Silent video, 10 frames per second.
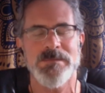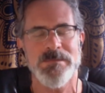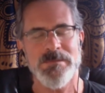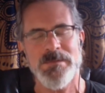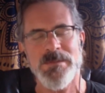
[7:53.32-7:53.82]

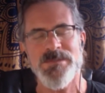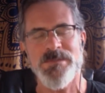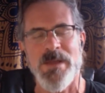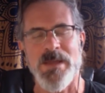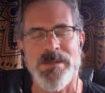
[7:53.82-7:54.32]
let's
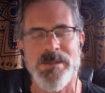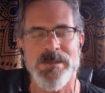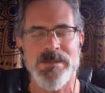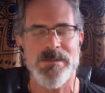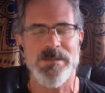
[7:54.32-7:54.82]
find a
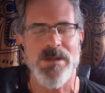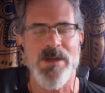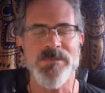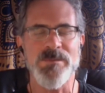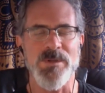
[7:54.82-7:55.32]

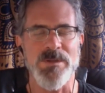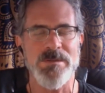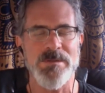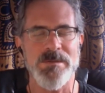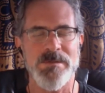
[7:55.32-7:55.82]
comfortable
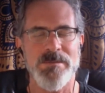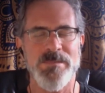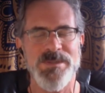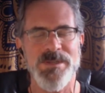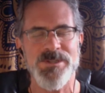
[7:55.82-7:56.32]

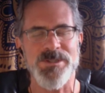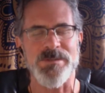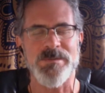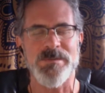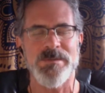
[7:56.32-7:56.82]

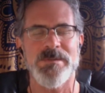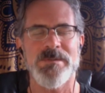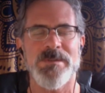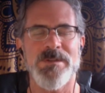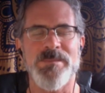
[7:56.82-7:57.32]
position.
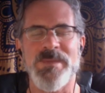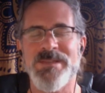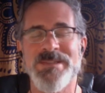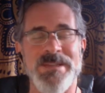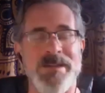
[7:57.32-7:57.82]
Could be
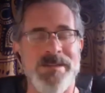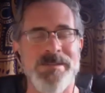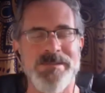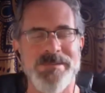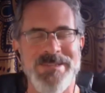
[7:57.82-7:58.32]
seated,
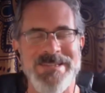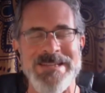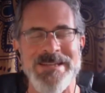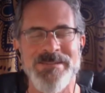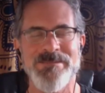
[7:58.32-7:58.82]

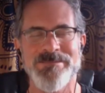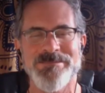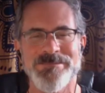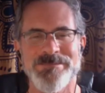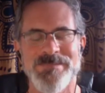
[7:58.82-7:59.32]

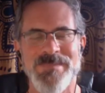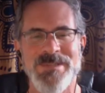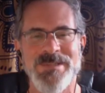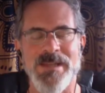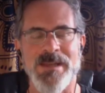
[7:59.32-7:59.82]

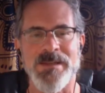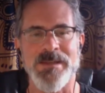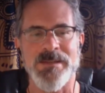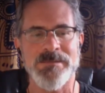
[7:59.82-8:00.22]
standing,